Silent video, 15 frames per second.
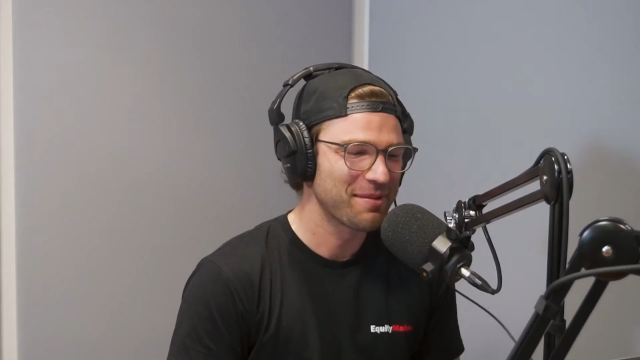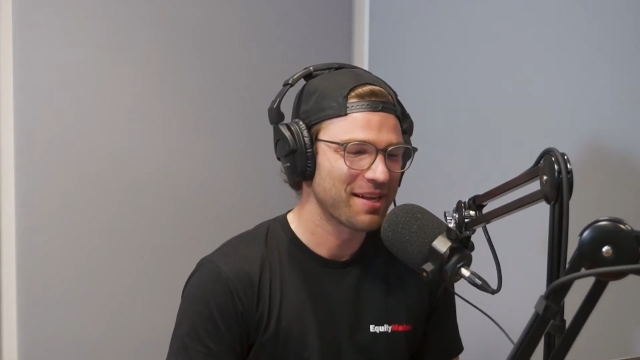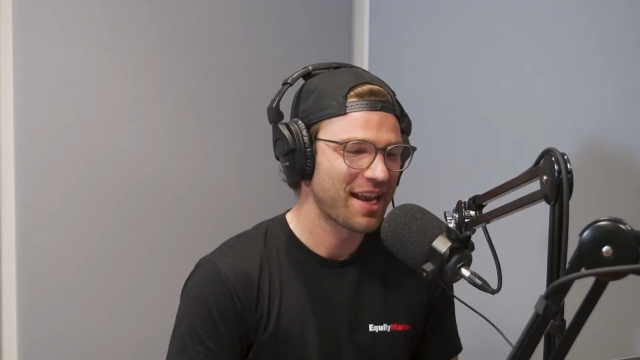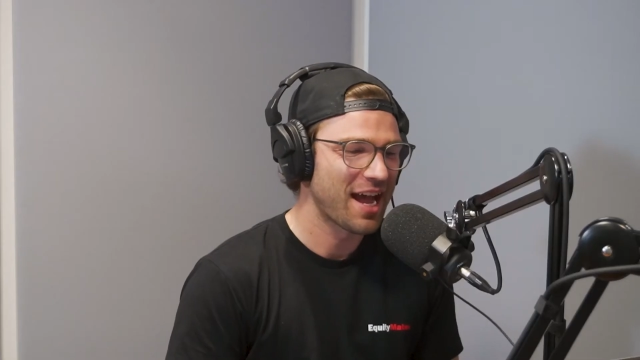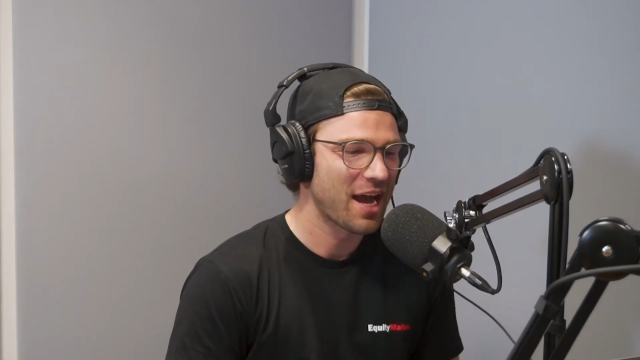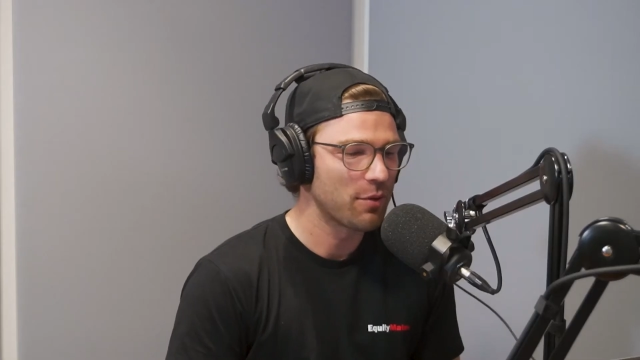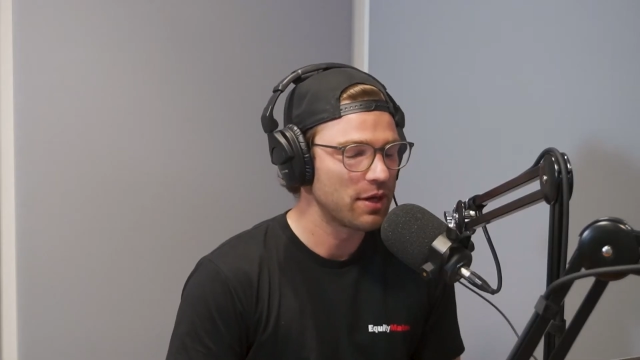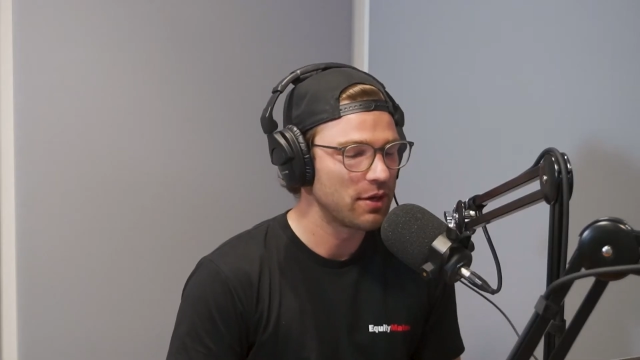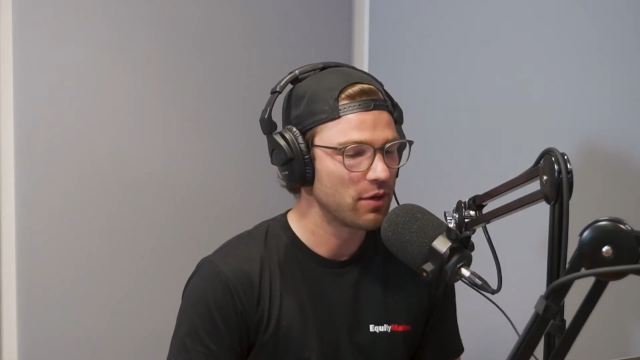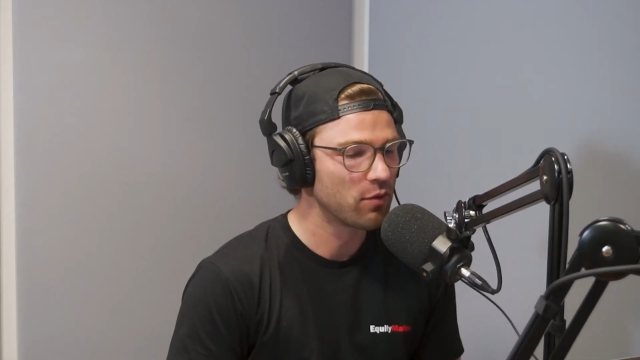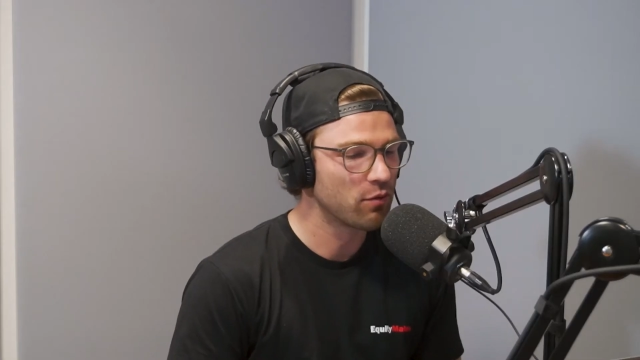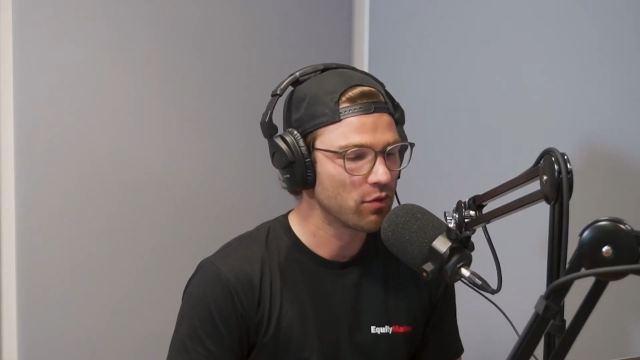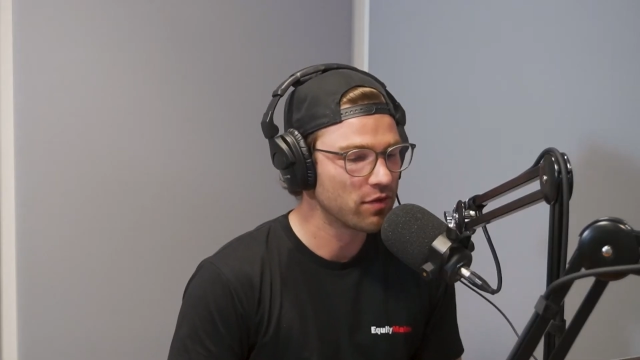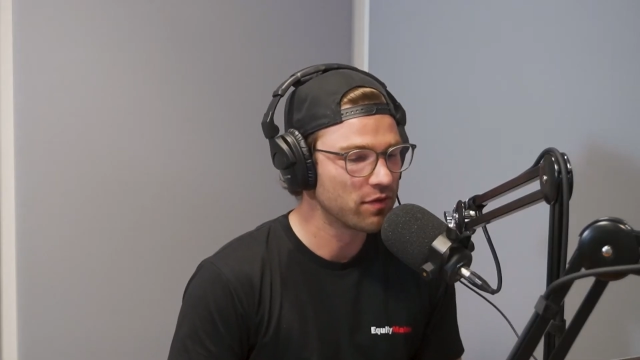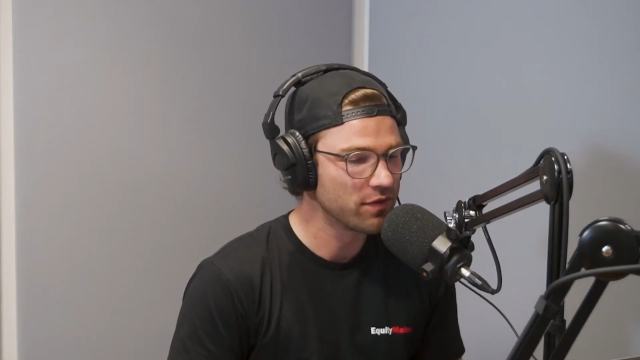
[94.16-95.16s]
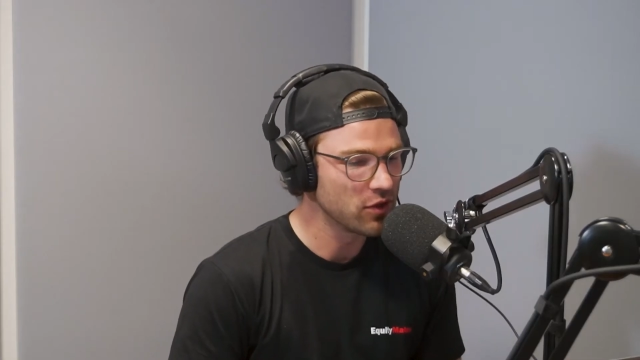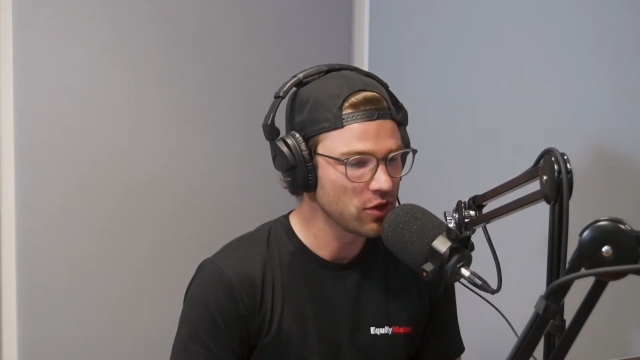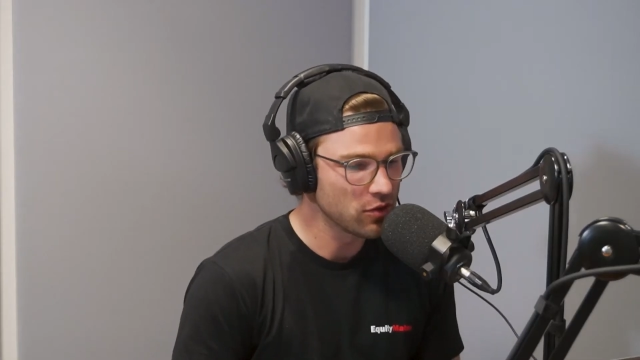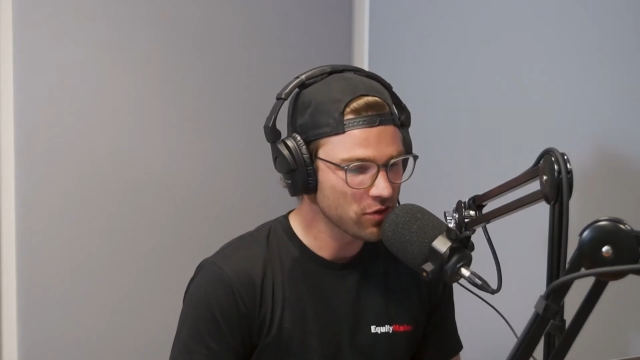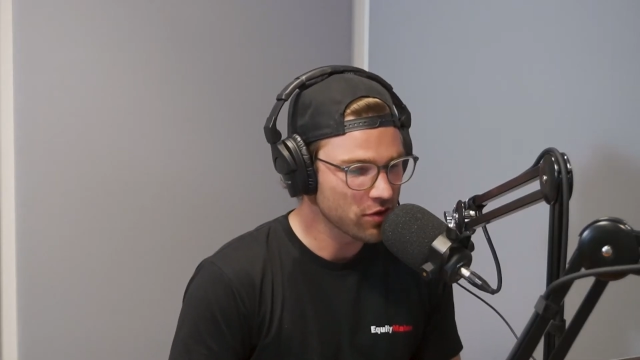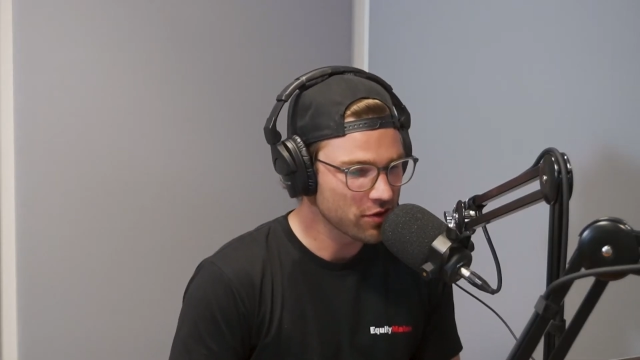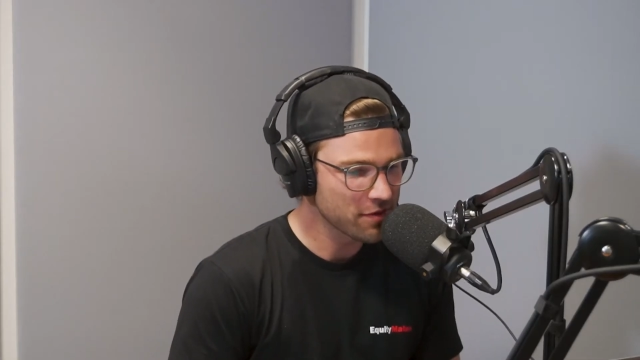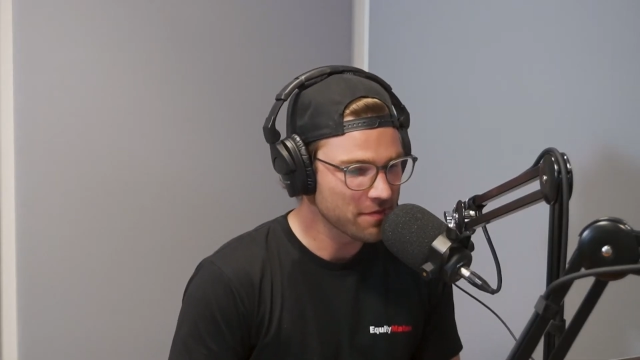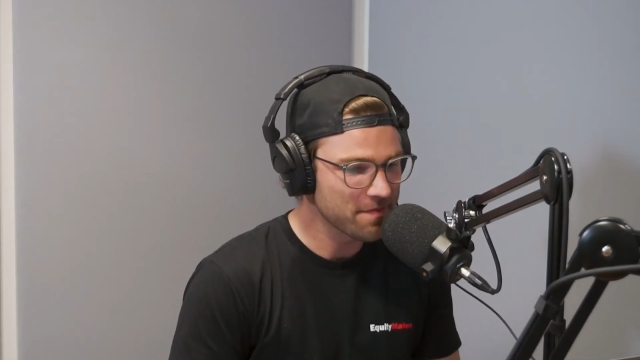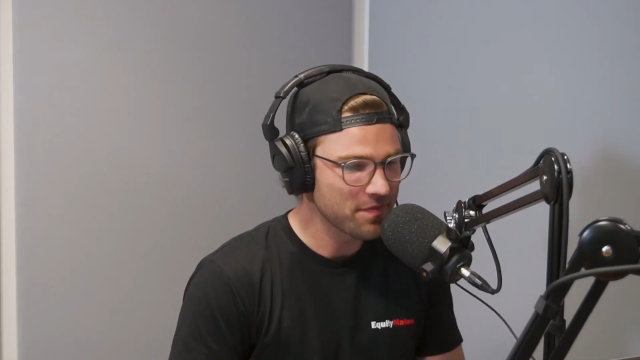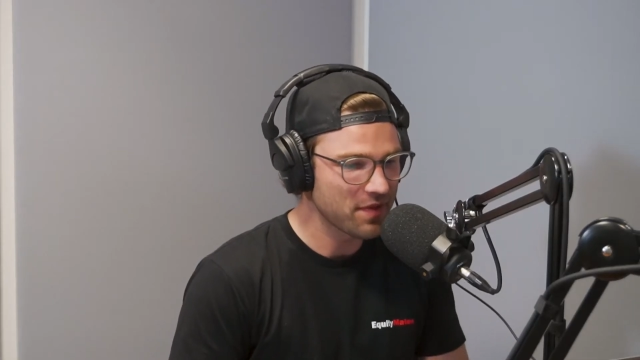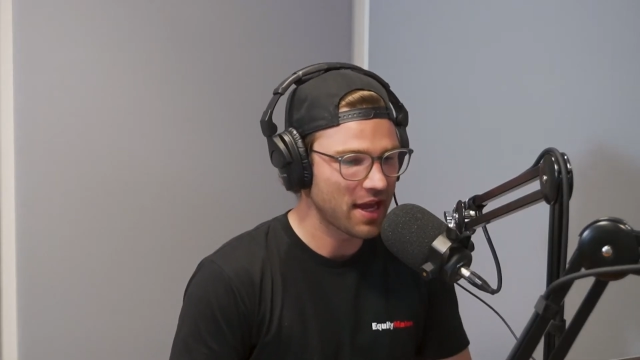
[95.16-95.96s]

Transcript: about how we review them